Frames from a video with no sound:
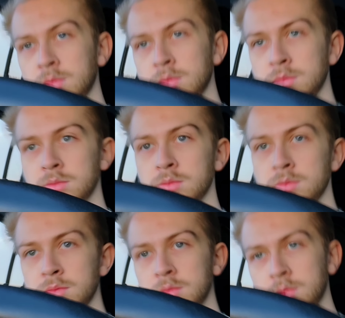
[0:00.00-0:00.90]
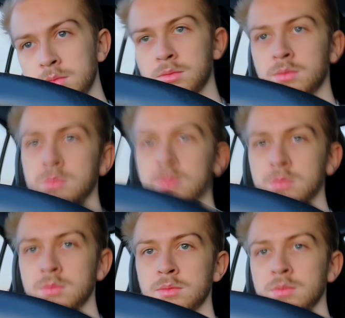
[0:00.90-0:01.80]
How did it affect your
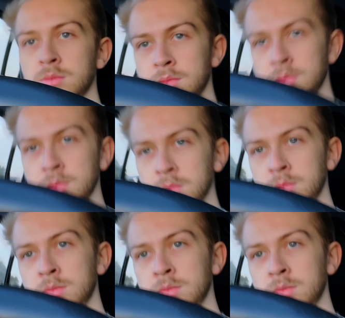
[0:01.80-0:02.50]
personal life at that time?